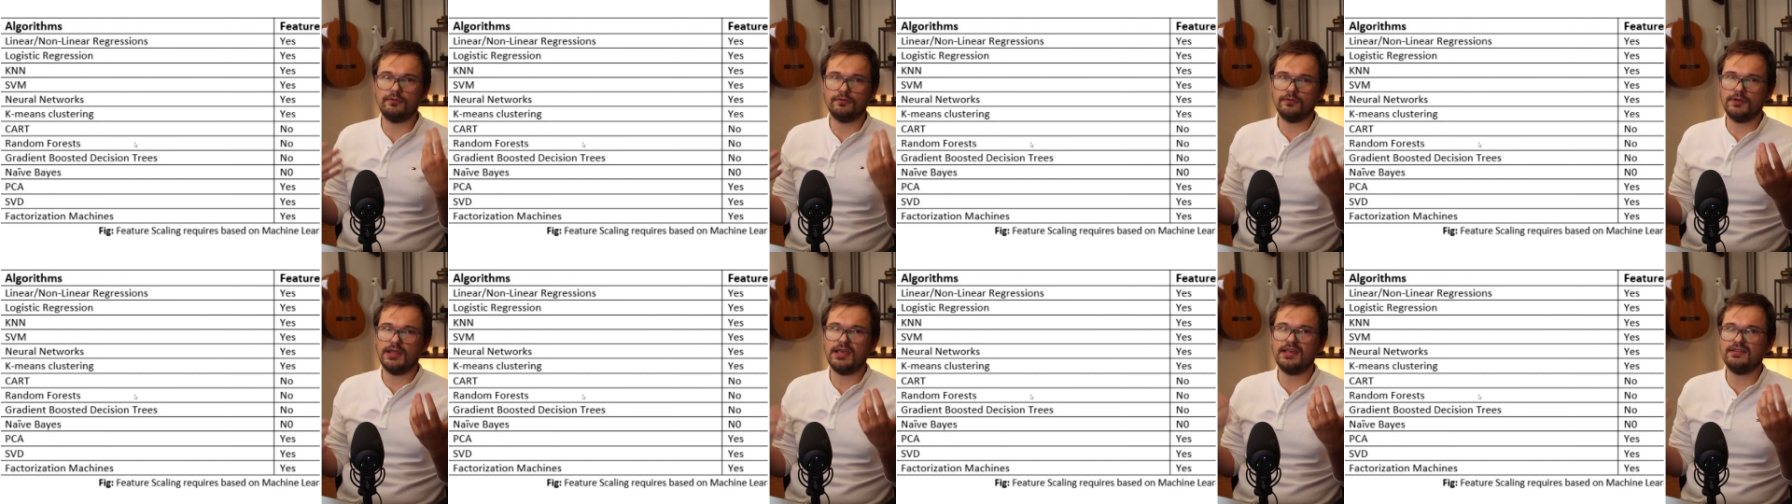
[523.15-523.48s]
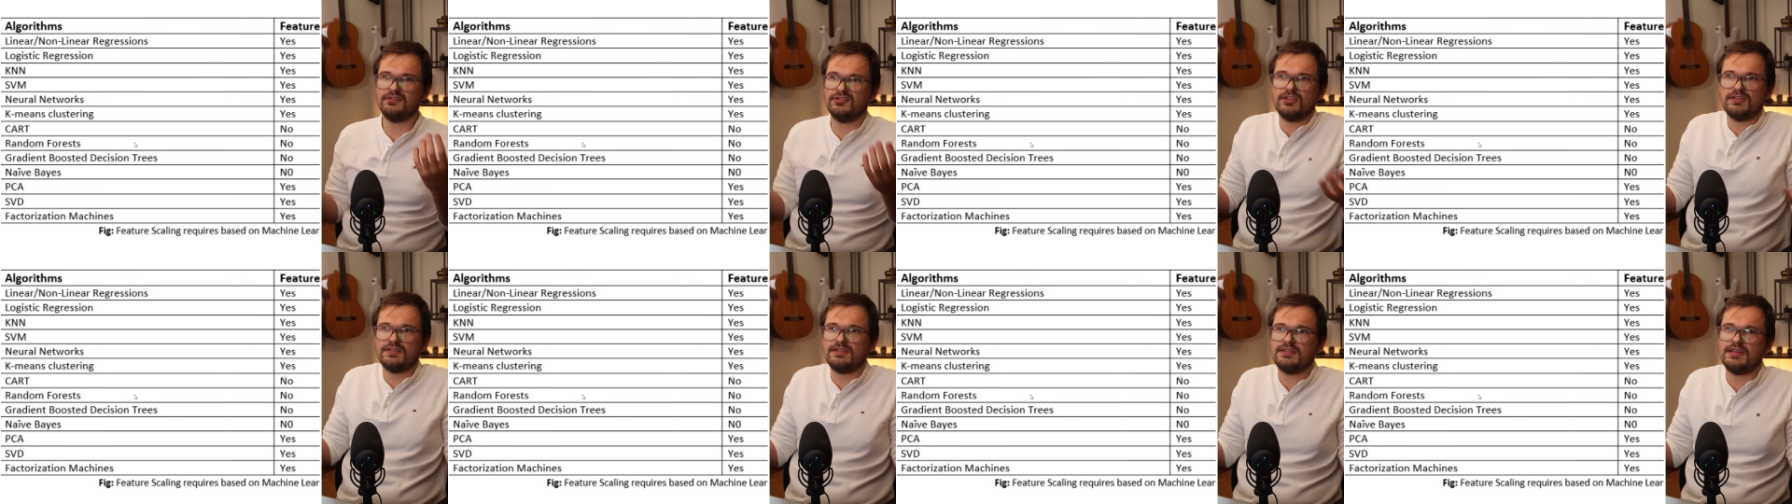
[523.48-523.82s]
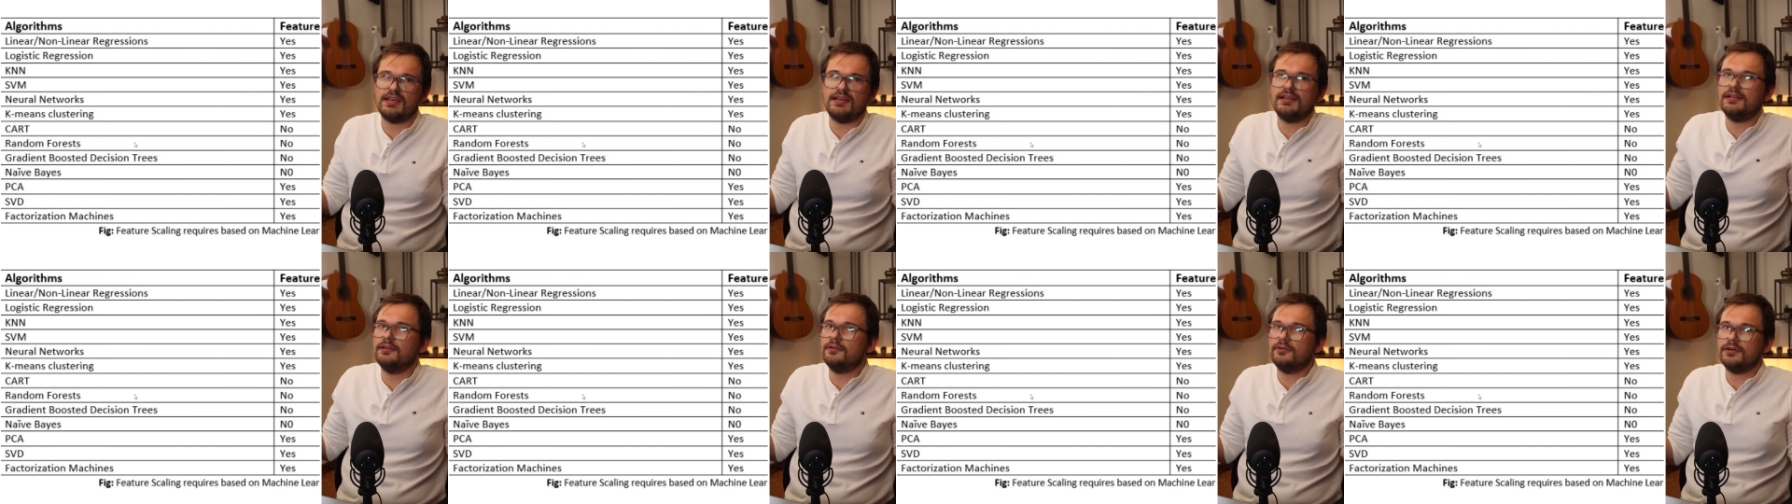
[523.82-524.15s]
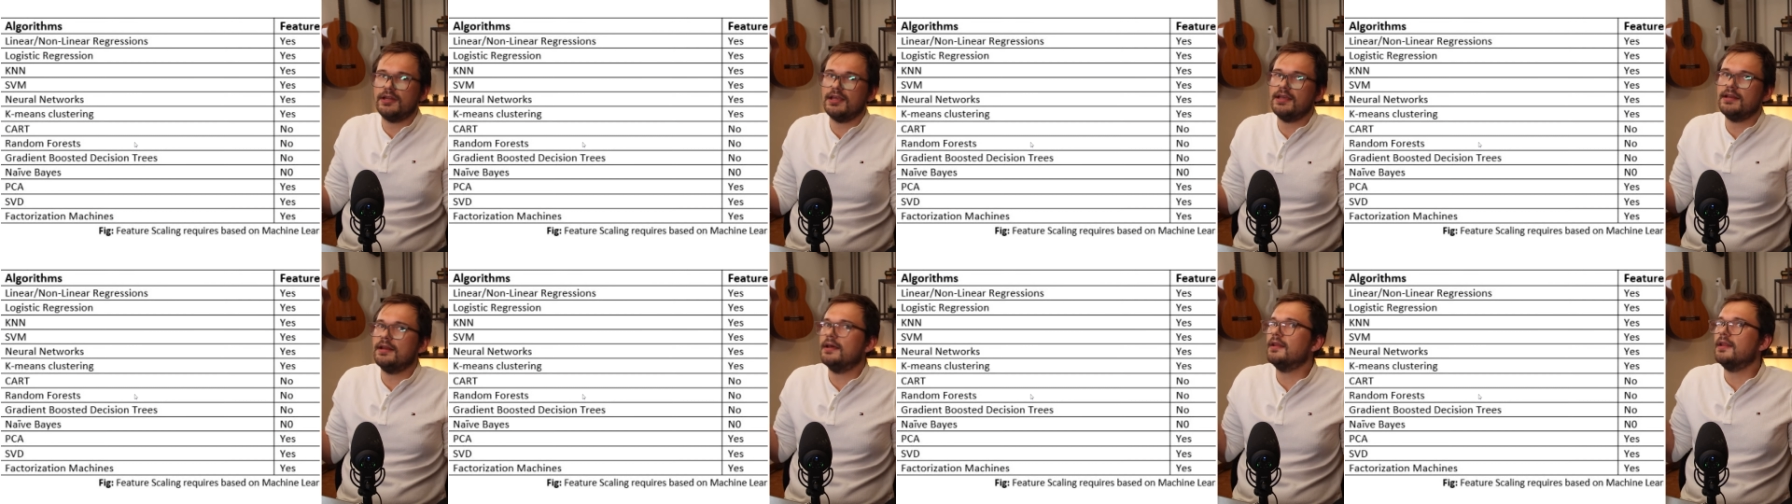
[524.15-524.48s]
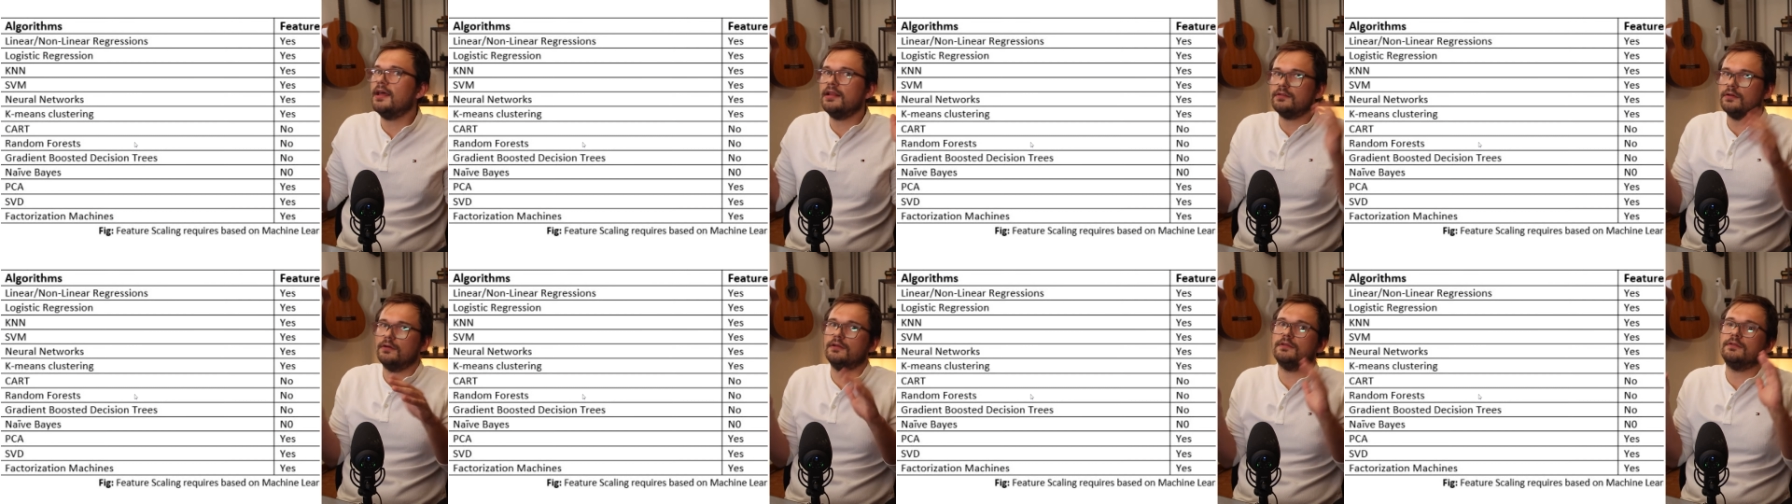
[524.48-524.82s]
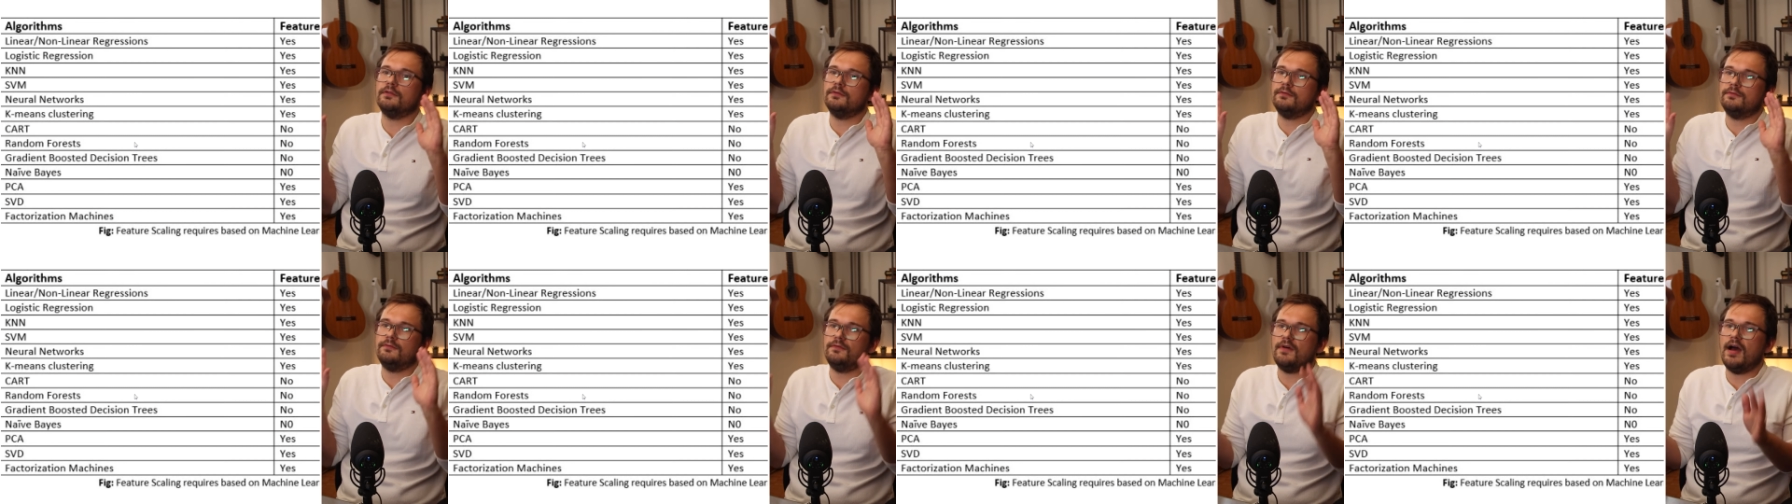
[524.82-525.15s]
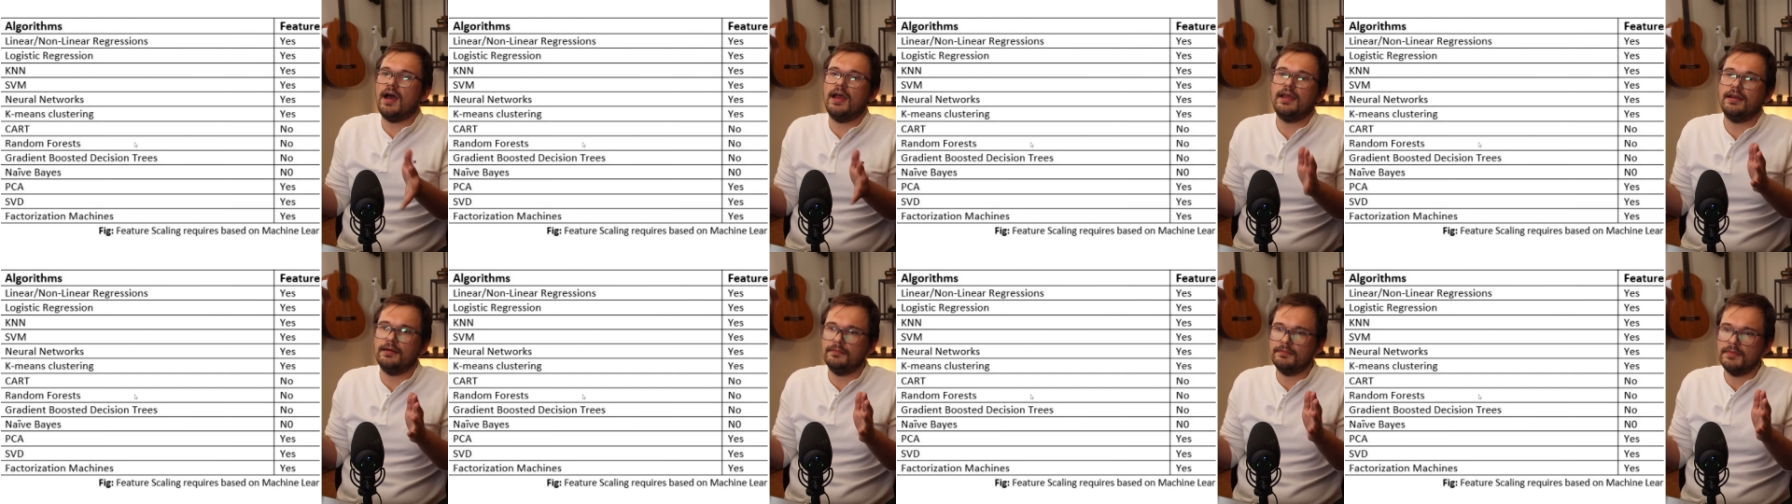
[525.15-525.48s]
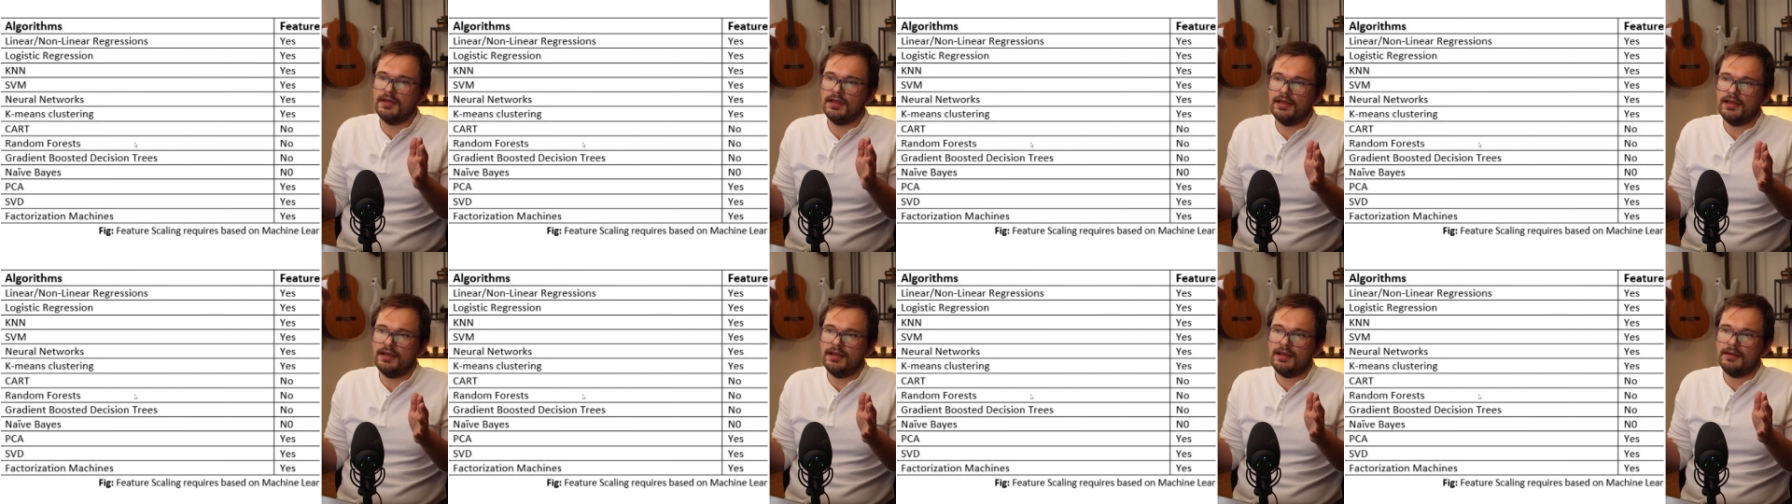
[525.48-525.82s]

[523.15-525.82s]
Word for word: for today is just scale your data, that's also fine.